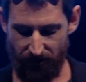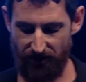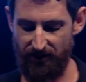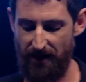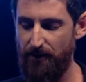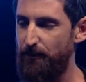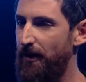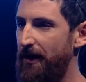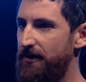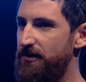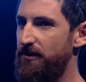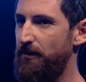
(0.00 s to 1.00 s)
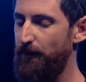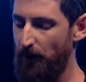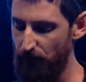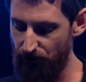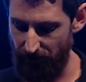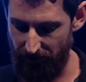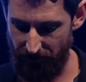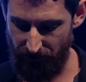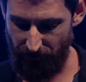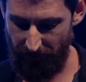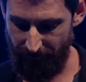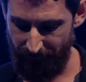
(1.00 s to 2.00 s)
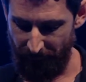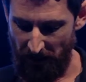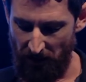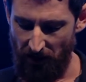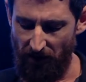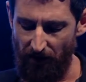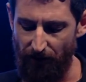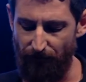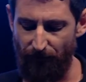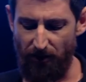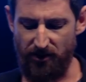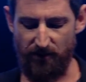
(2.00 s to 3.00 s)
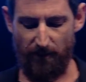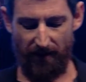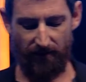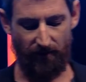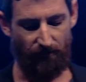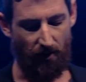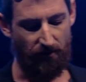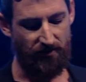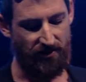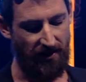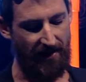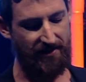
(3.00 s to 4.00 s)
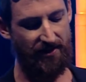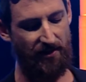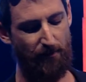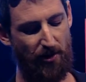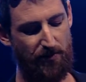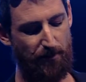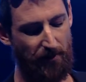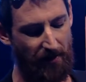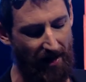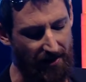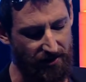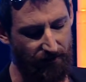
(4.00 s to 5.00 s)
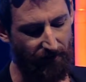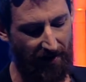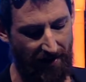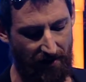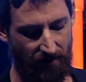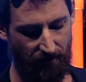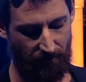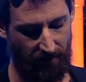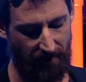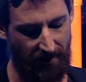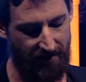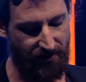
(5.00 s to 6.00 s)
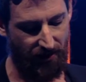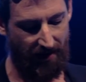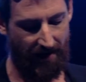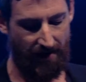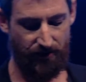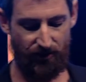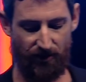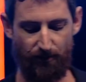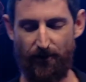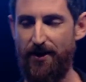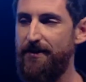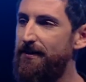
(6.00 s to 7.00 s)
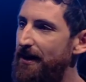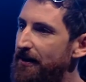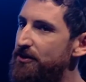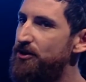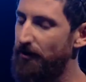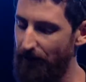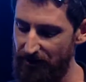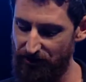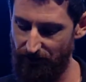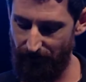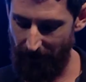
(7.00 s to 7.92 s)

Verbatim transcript: is standard practice in the poultry industry. The first method involves selecting the most productive hen within each cage to breed the next generation of